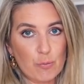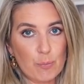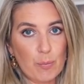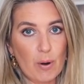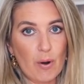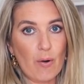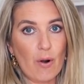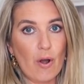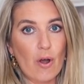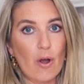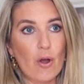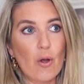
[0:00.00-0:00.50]

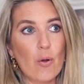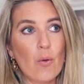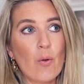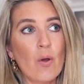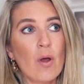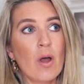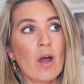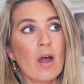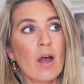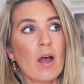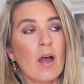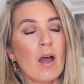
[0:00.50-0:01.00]
tomorrow.
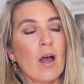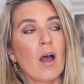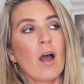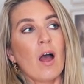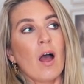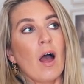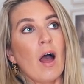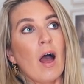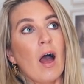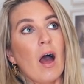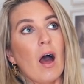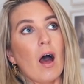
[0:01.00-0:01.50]

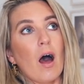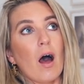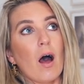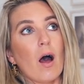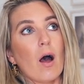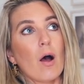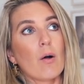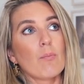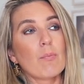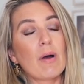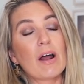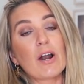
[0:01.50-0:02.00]

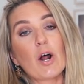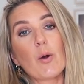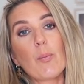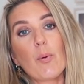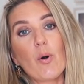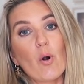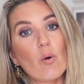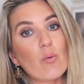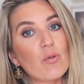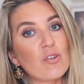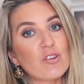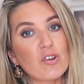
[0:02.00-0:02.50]
And I'll put
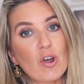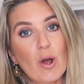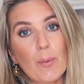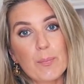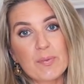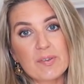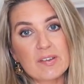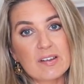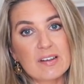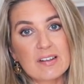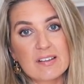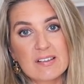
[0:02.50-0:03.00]
all the
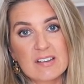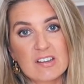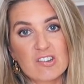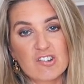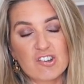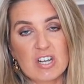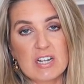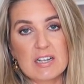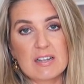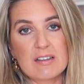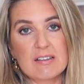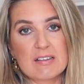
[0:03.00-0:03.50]
terms and
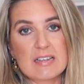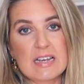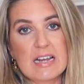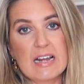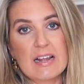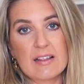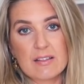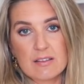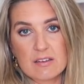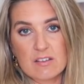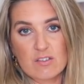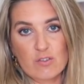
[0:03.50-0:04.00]
conditions
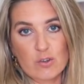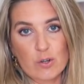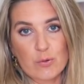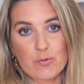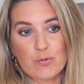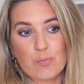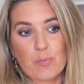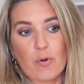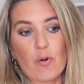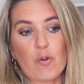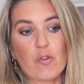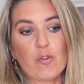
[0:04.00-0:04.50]
in the
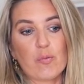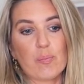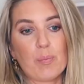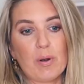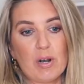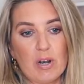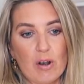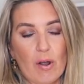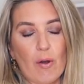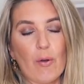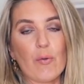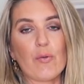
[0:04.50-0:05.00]
description box
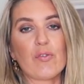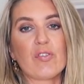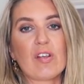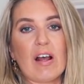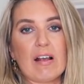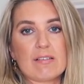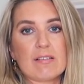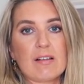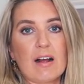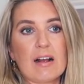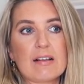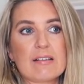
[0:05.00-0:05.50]
below, so
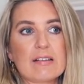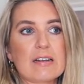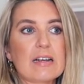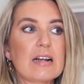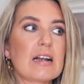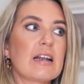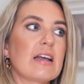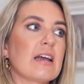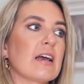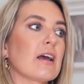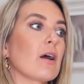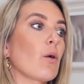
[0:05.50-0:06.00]
that's nice and
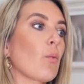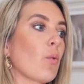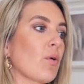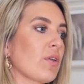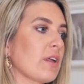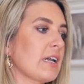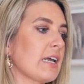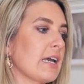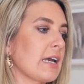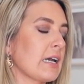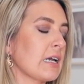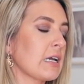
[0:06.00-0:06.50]
clear with
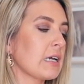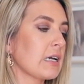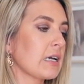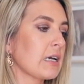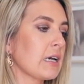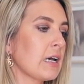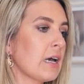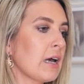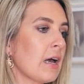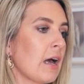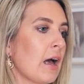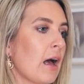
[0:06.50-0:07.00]
a
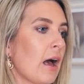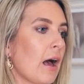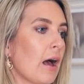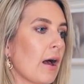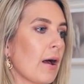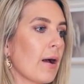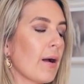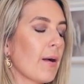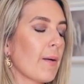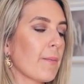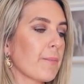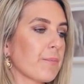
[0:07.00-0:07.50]
link. So
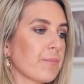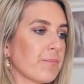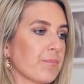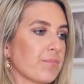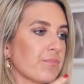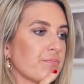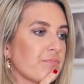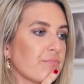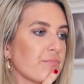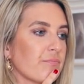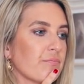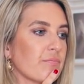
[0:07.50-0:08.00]

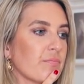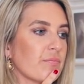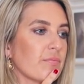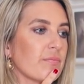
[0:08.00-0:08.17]
I'm